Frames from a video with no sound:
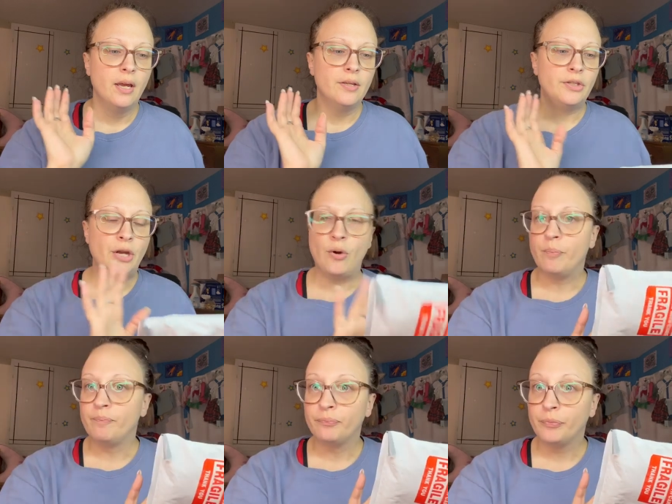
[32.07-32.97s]
So
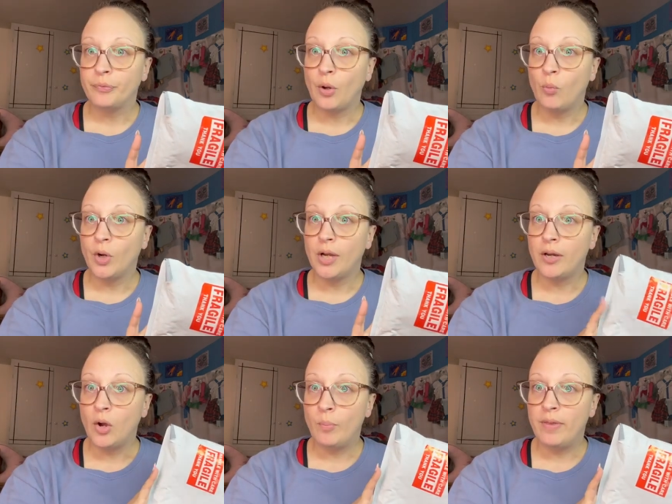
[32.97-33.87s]
we're going to
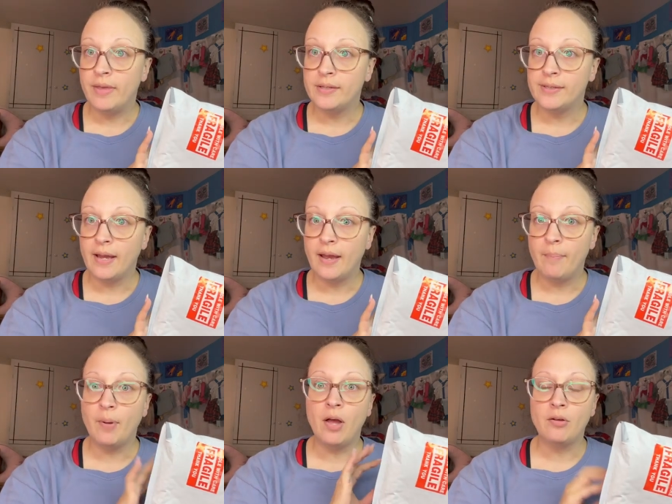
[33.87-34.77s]
open this
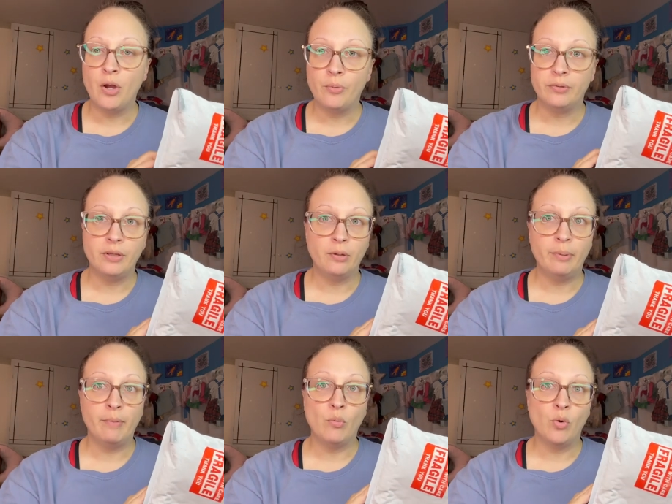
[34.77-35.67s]
up. I'll go a little
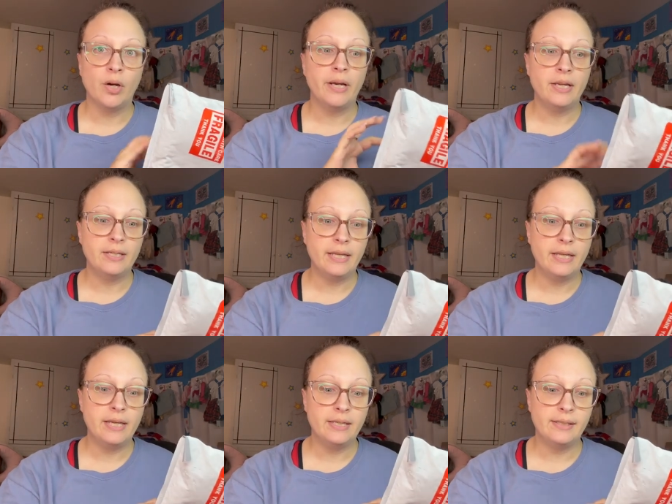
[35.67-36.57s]
bit more into
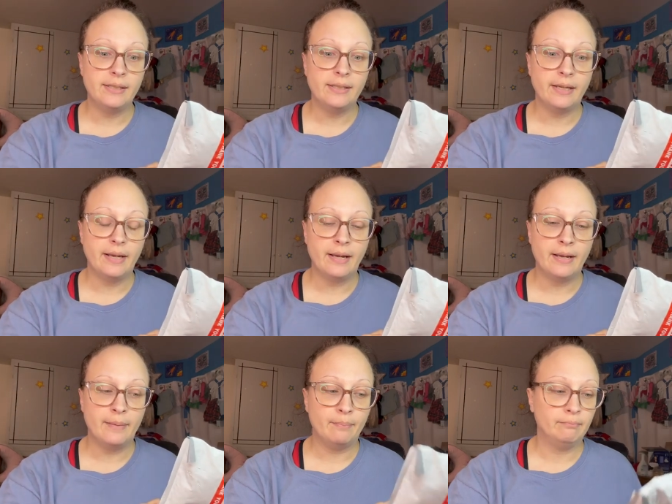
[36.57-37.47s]
this
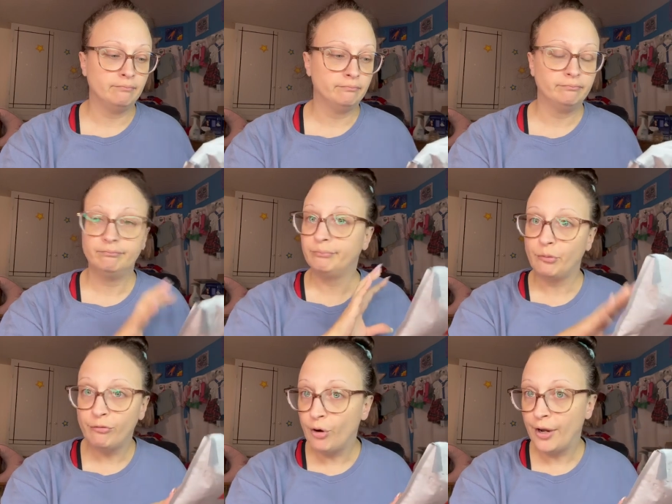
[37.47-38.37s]
um,
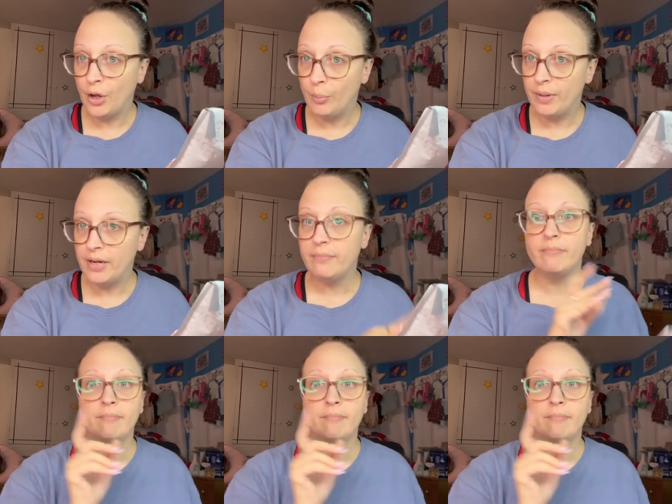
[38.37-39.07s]
before I open it.